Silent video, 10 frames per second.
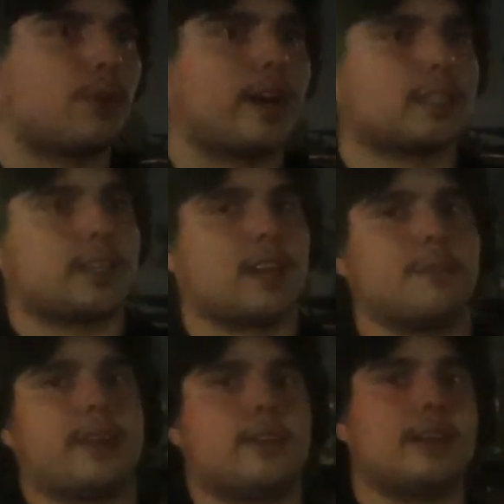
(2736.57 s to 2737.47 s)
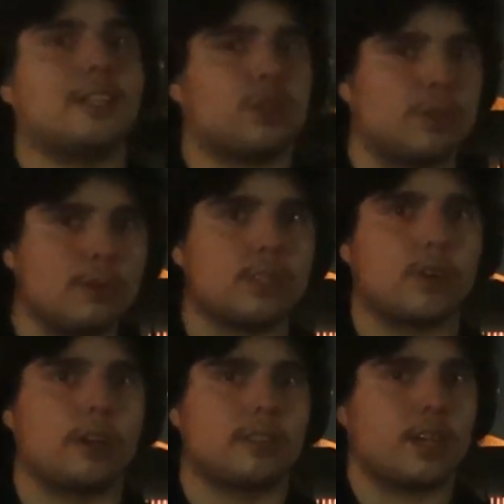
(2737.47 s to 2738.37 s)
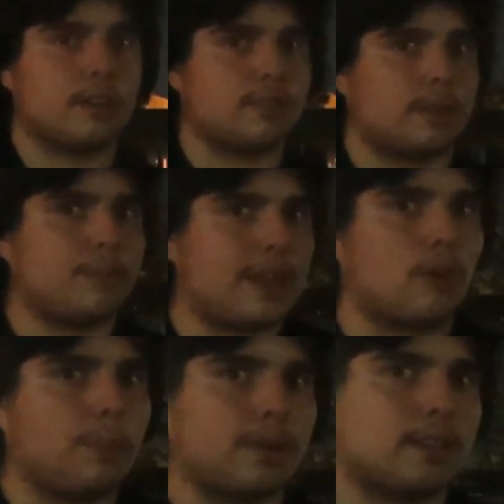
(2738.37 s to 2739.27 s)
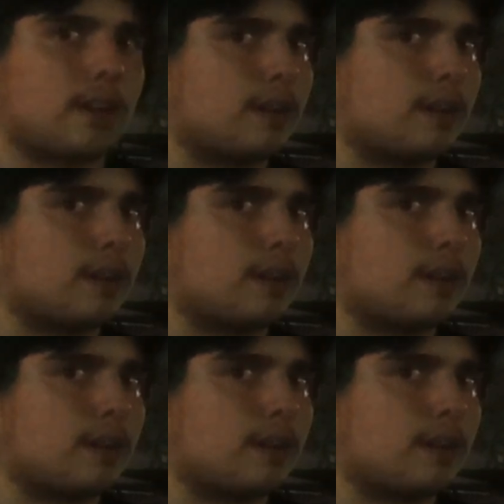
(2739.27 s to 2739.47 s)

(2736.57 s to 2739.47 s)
we're actually coming here and introducing ourselves and being open to the